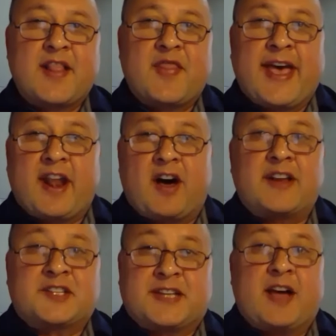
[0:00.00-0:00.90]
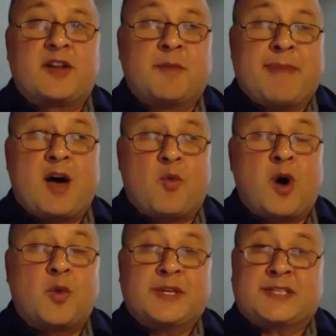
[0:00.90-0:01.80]
that ought to sound about
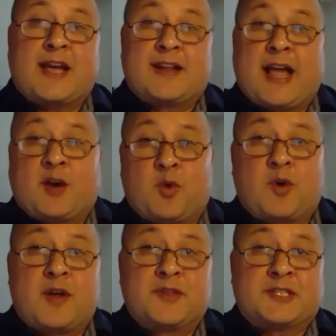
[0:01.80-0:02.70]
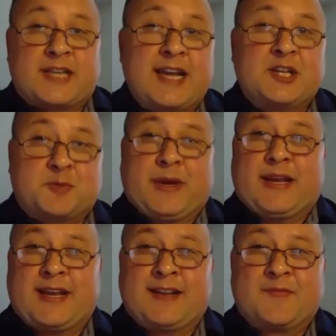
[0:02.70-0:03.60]
what we sound like we're on the stage
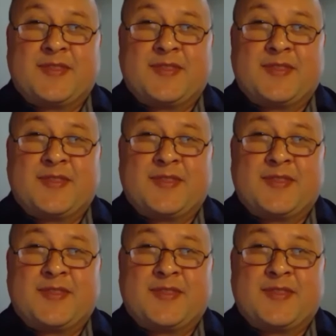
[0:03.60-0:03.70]
speaking.